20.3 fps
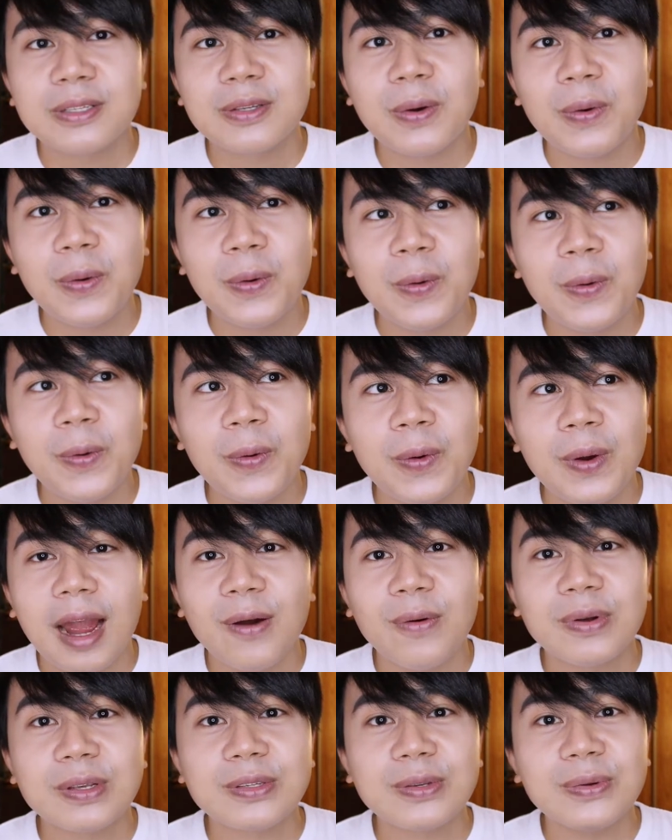So
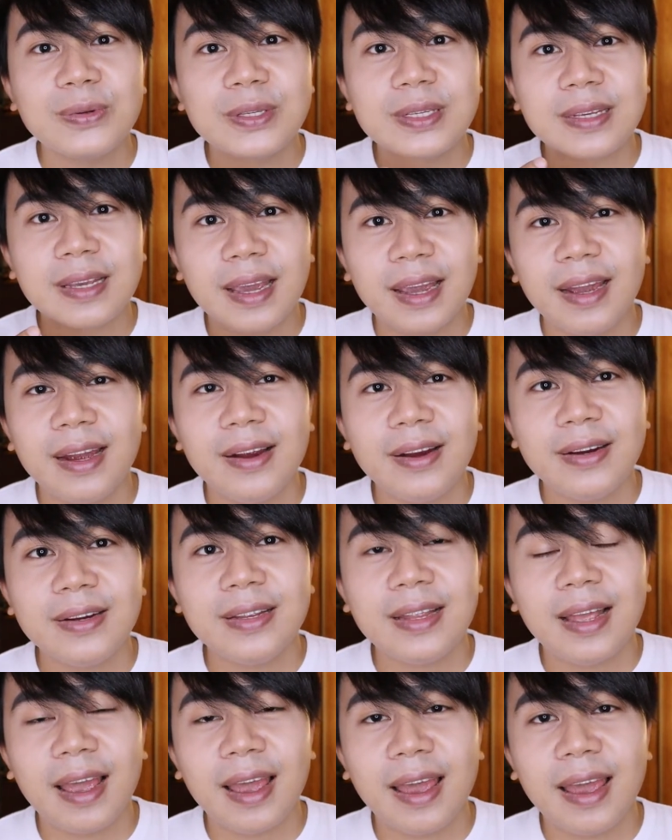I was so
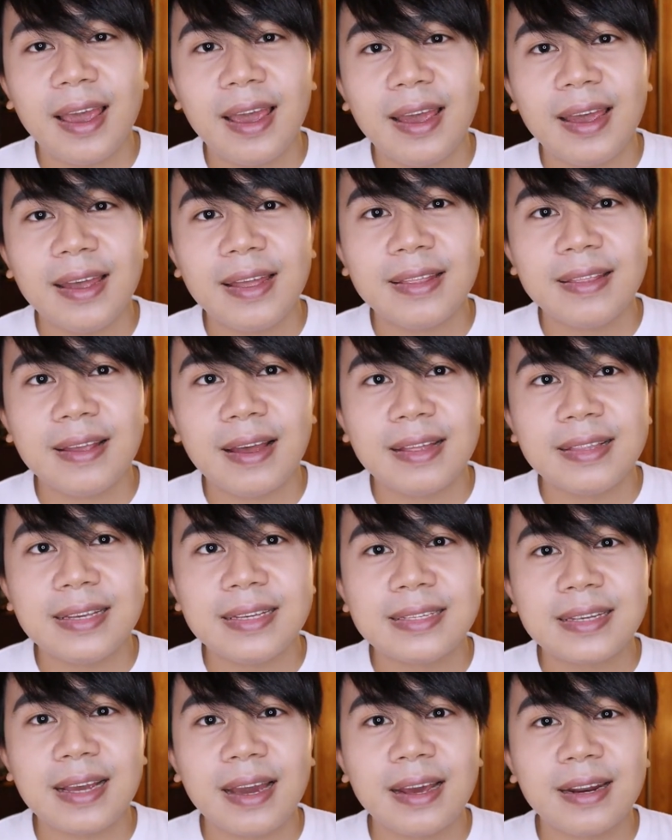scared and
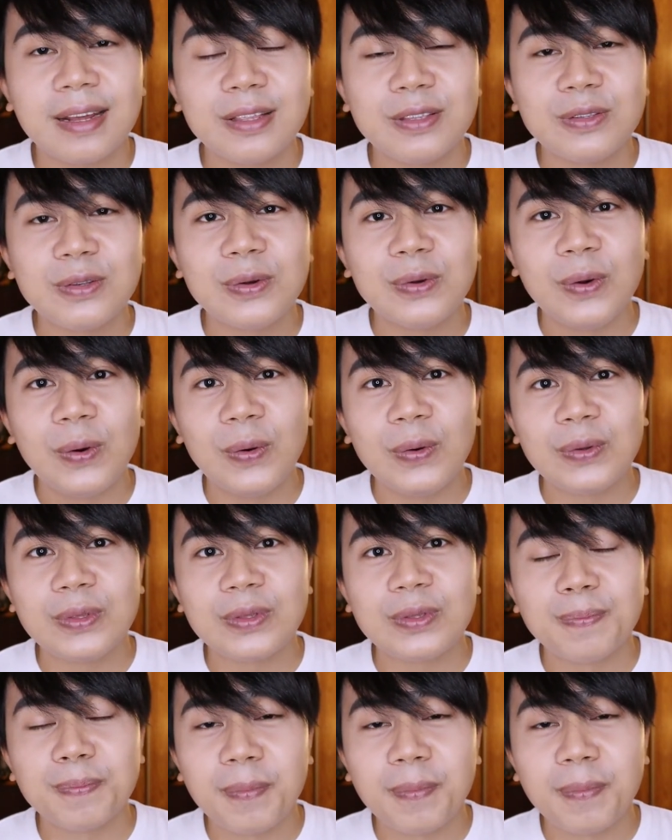decided to go